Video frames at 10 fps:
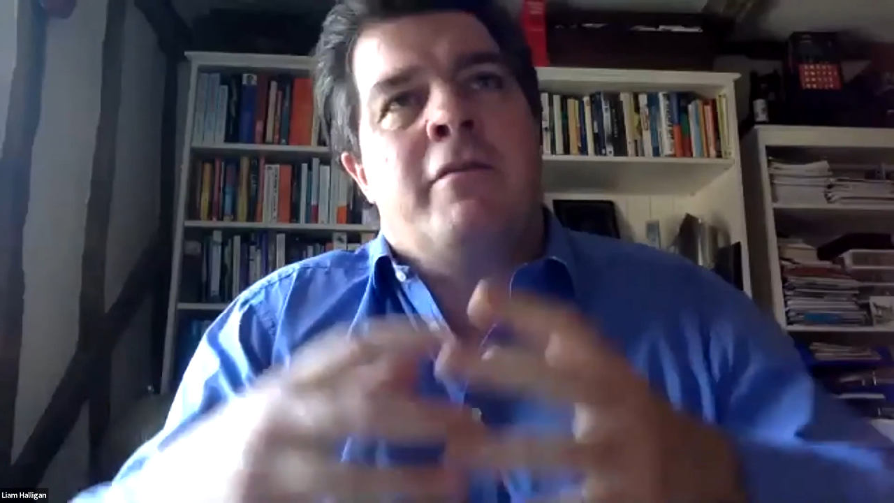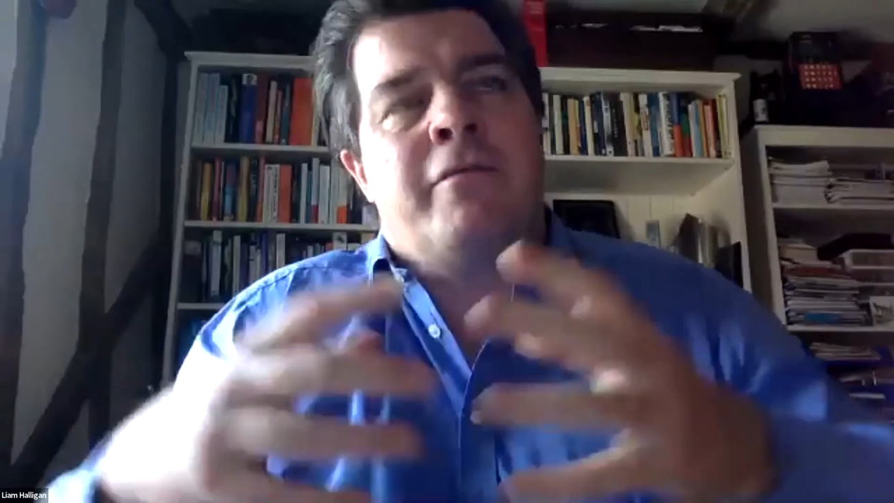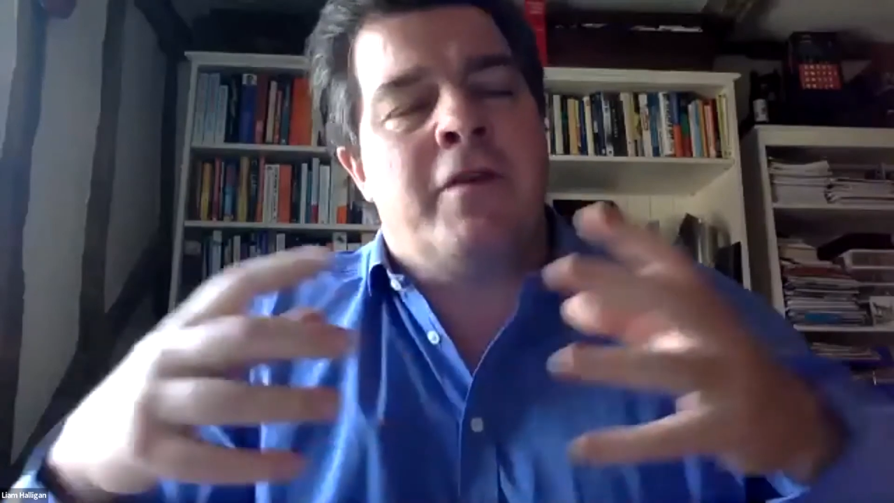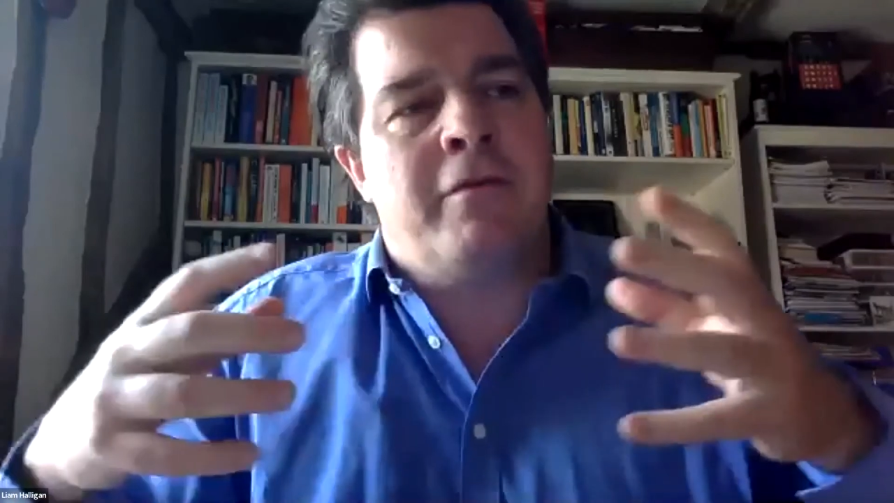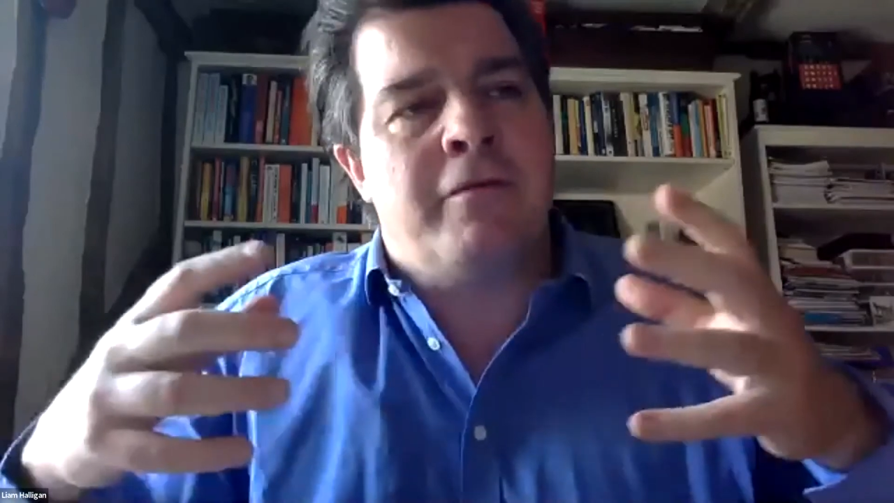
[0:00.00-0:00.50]

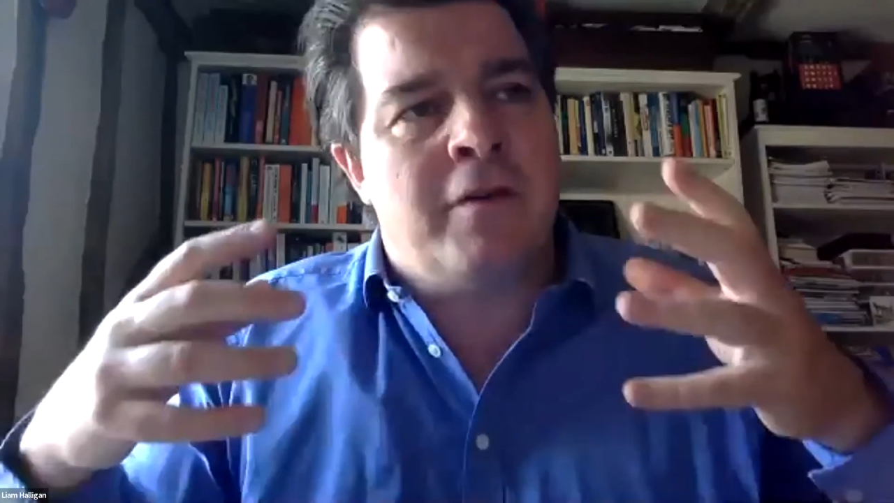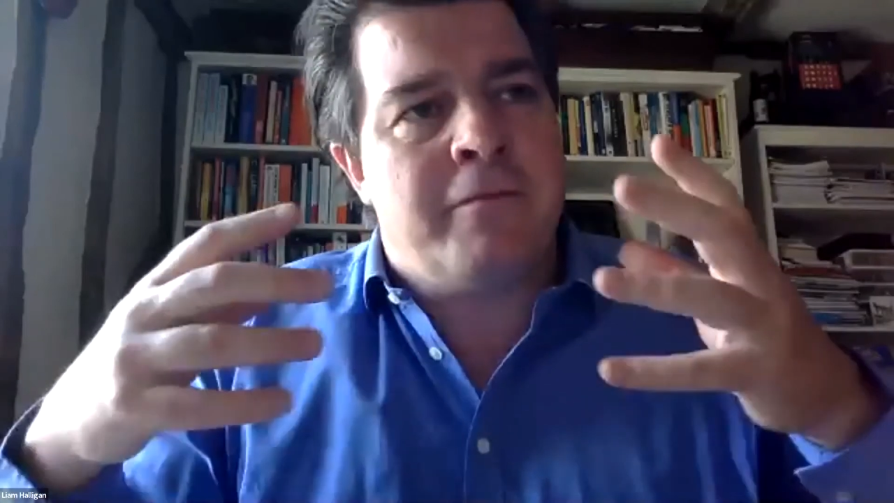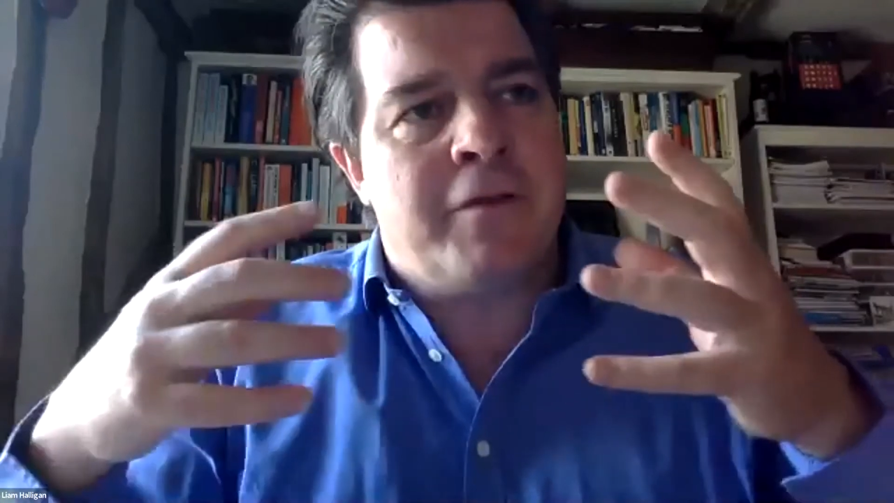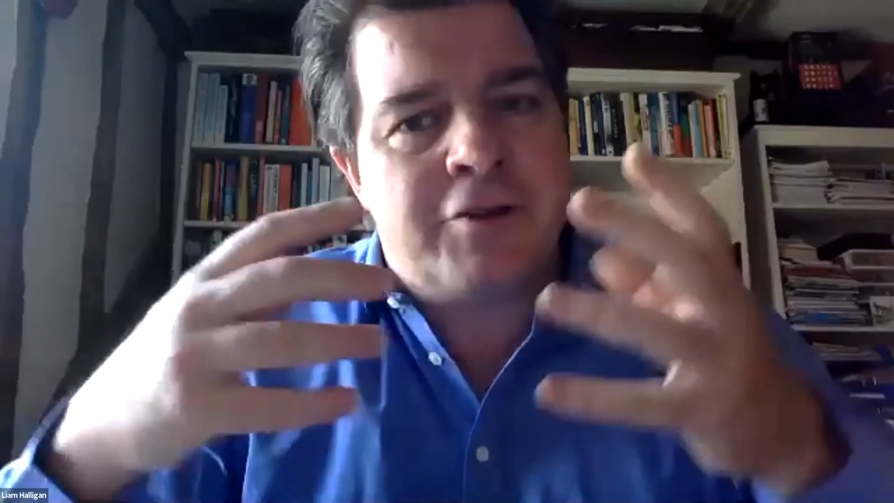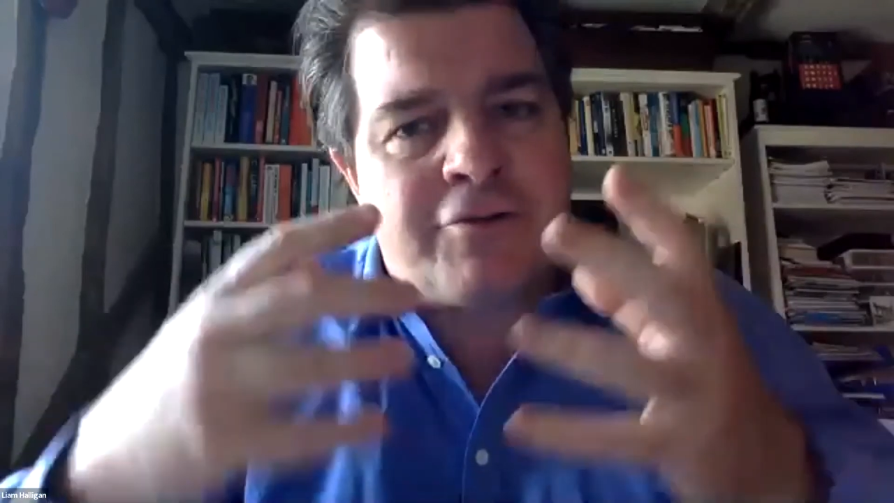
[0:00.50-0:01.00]

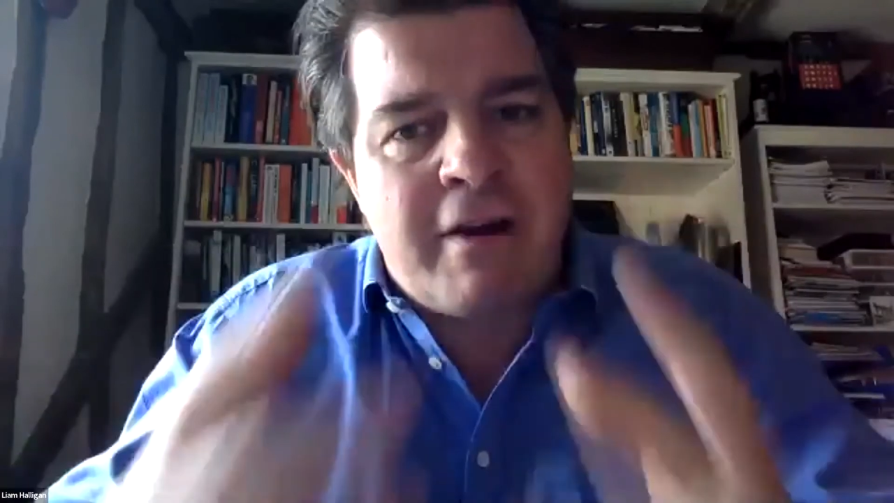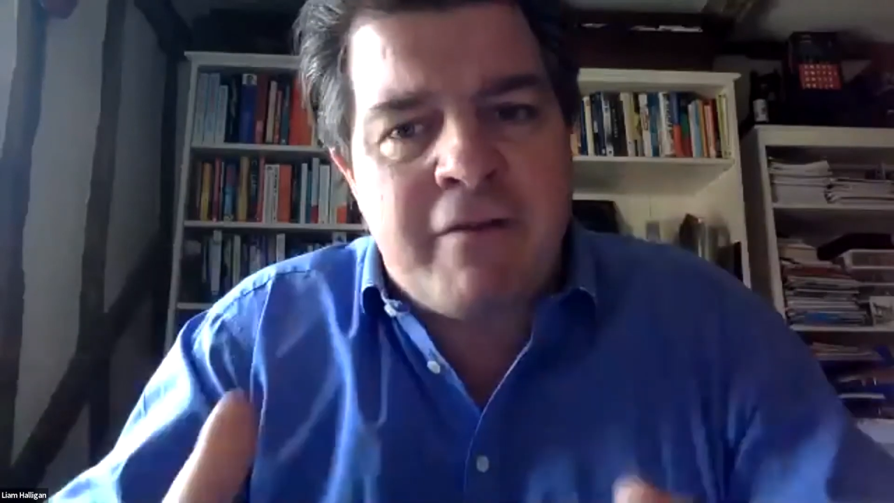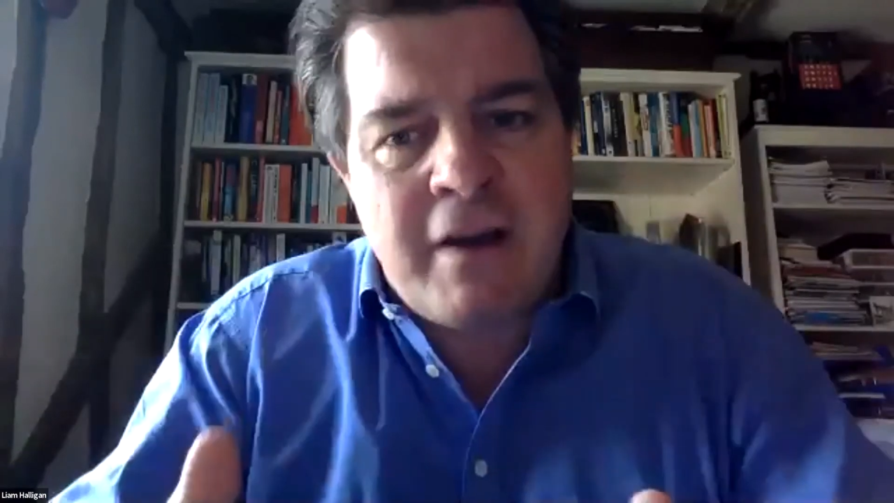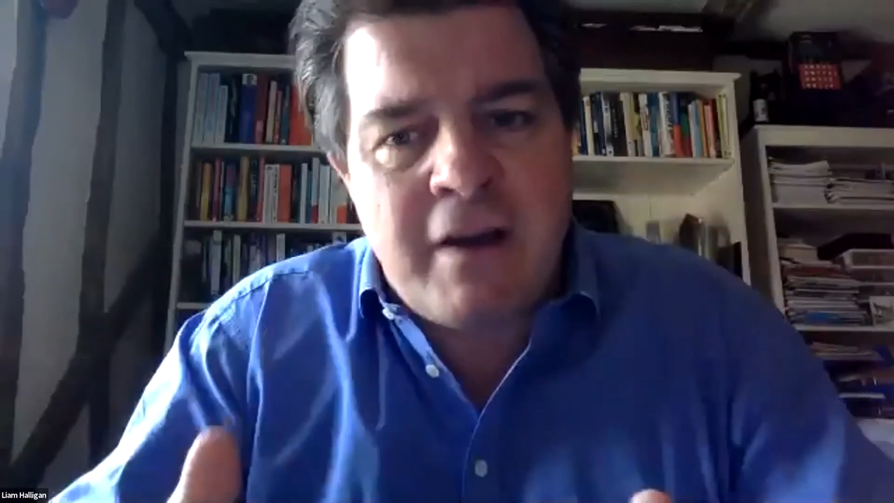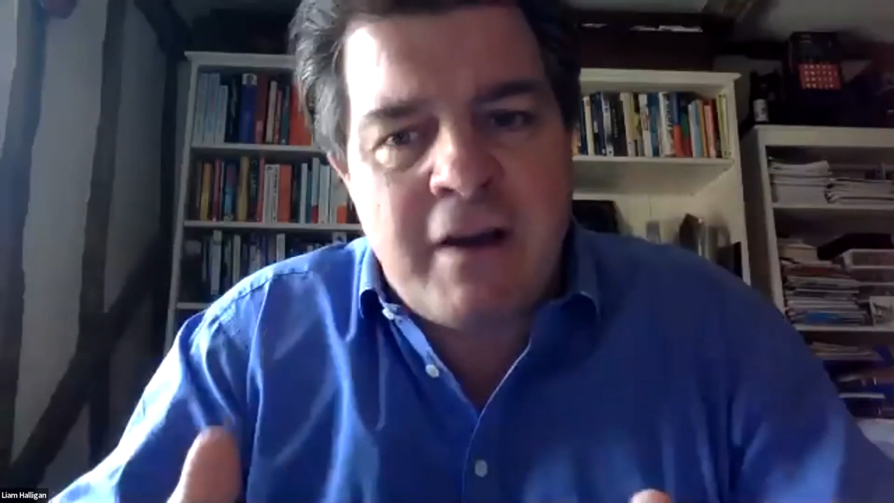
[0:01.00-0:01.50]
for
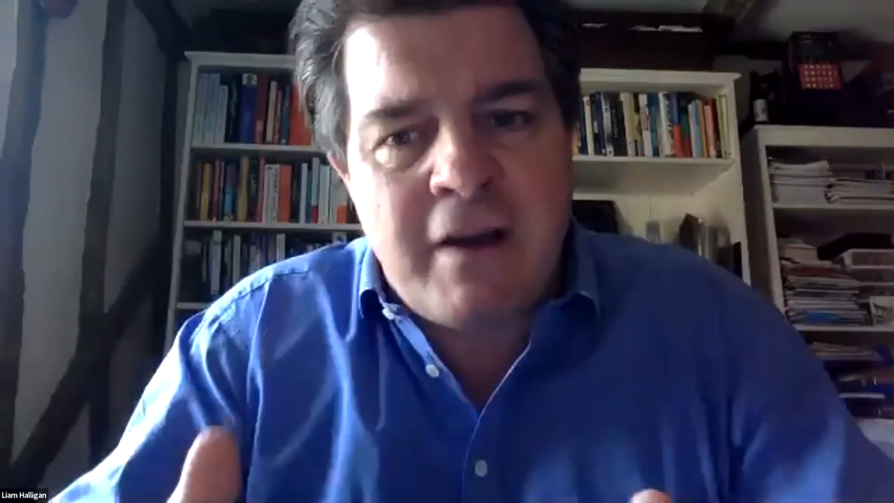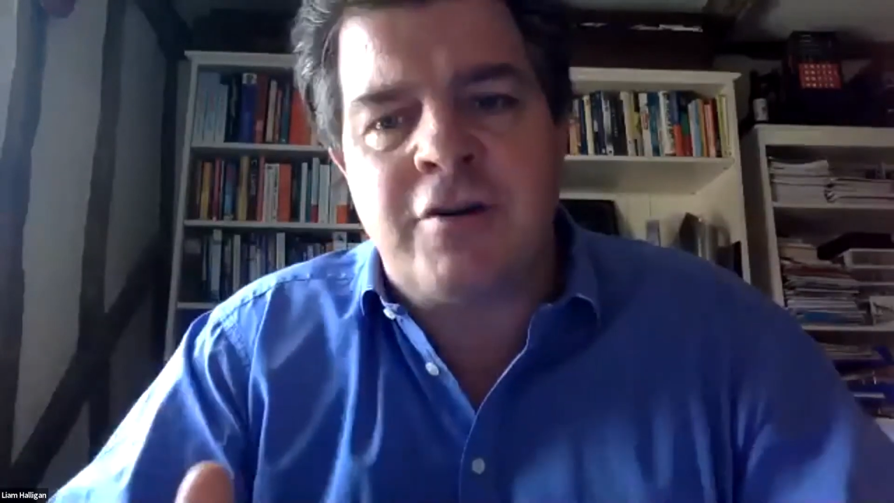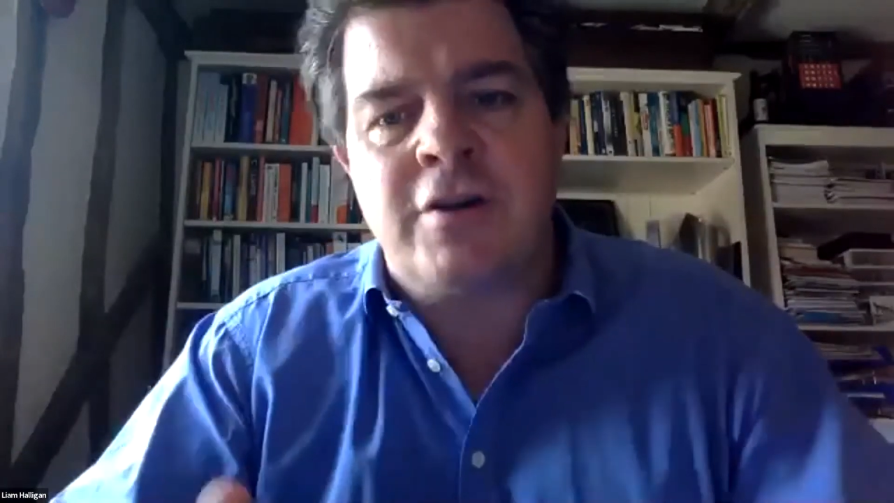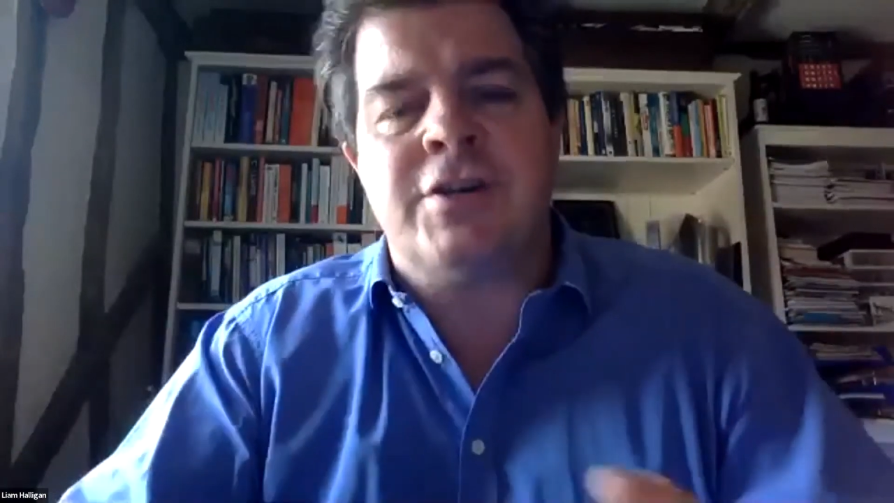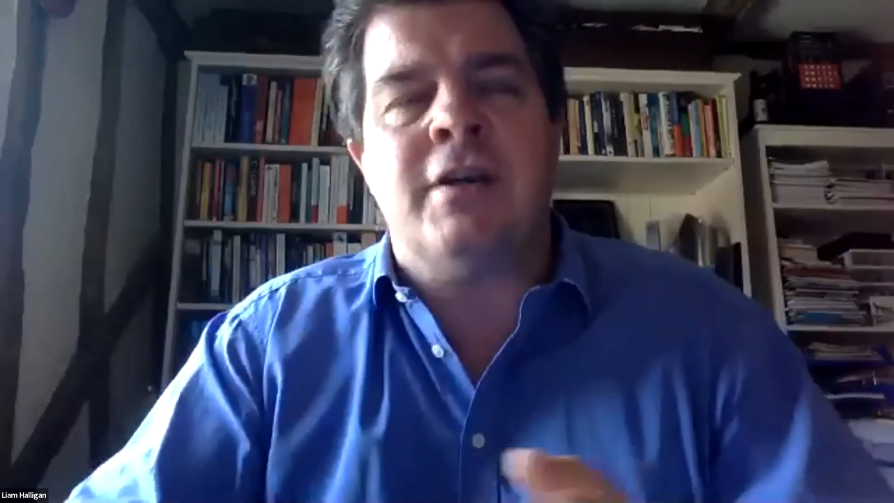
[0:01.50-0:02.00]
travel
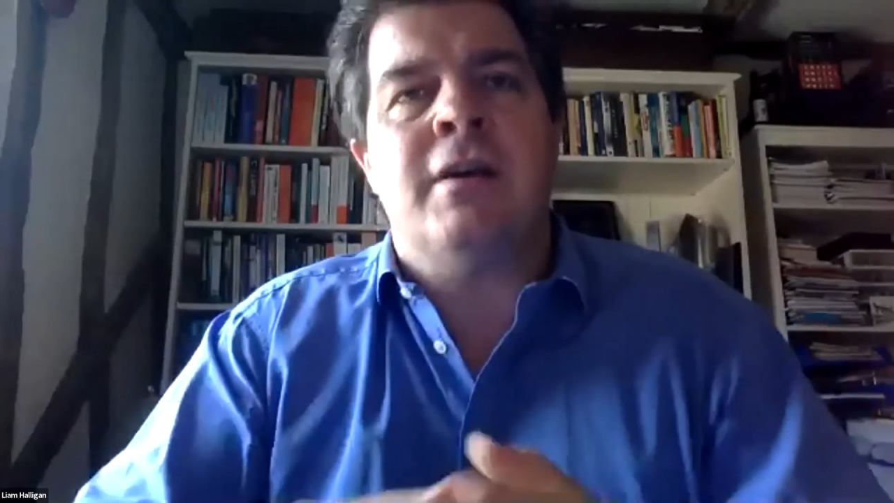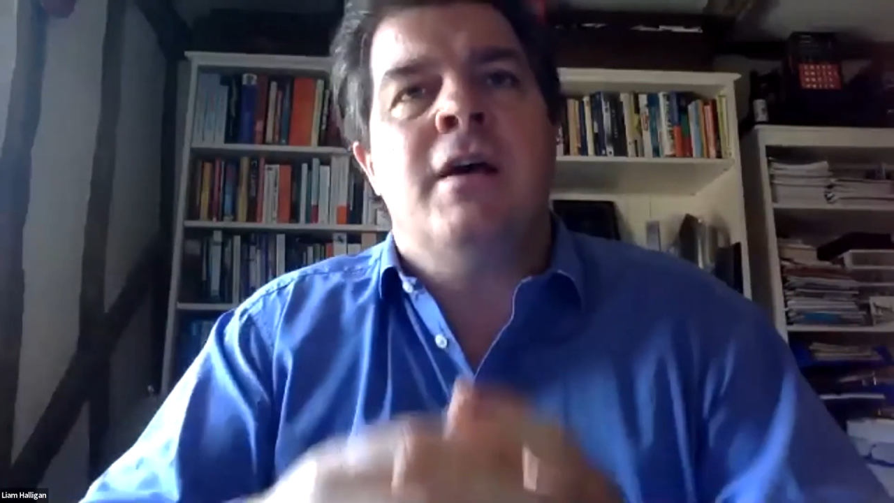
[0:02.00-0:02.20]
infrastructure?